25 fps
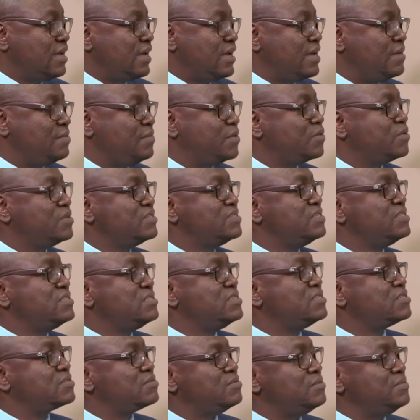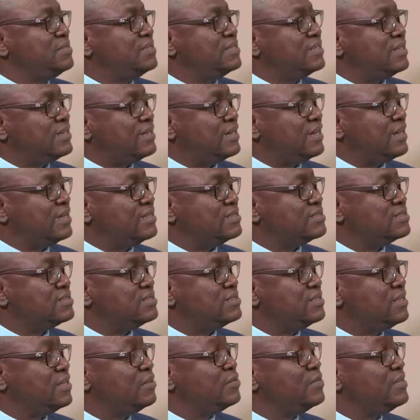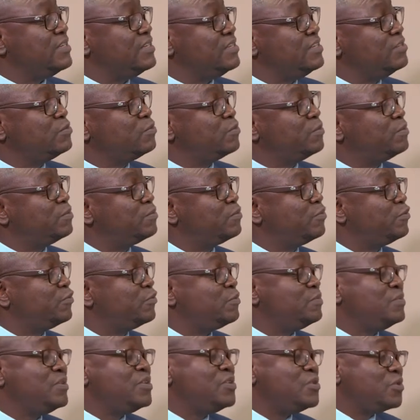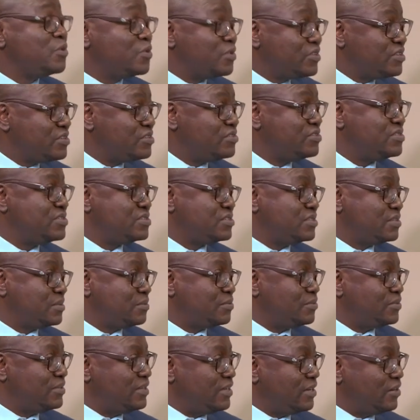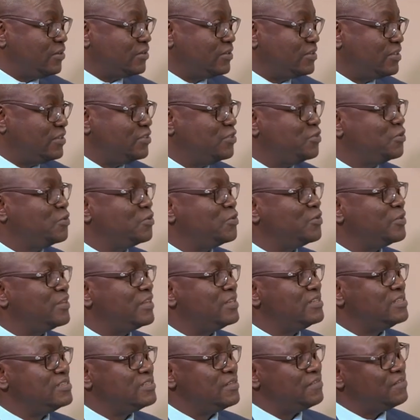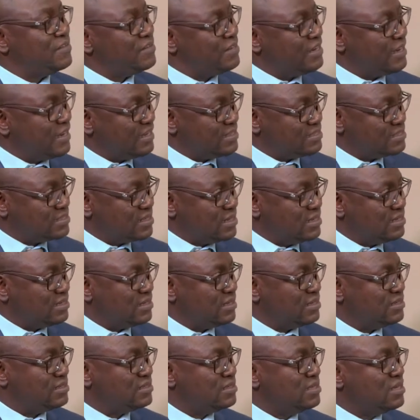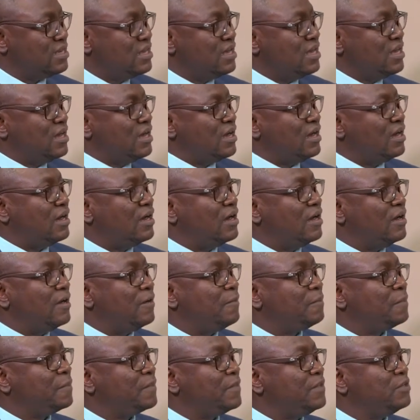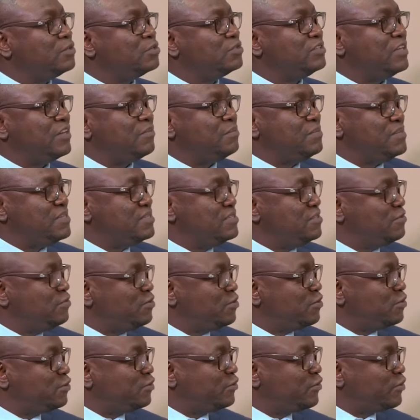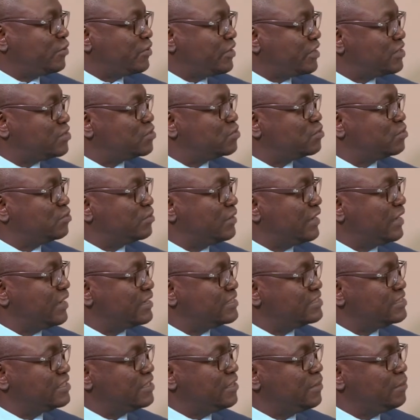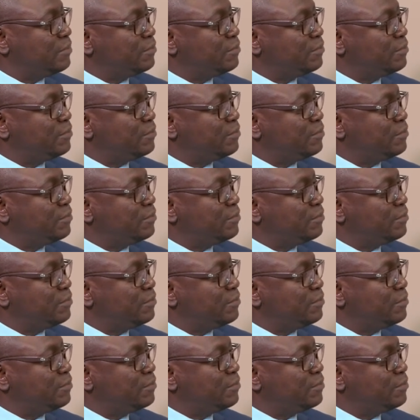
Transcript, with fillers: And because it is criminalized, then we need to prove beyond reasonable doubt. And you know that is a very high standard um, it would have been difficult for us to actually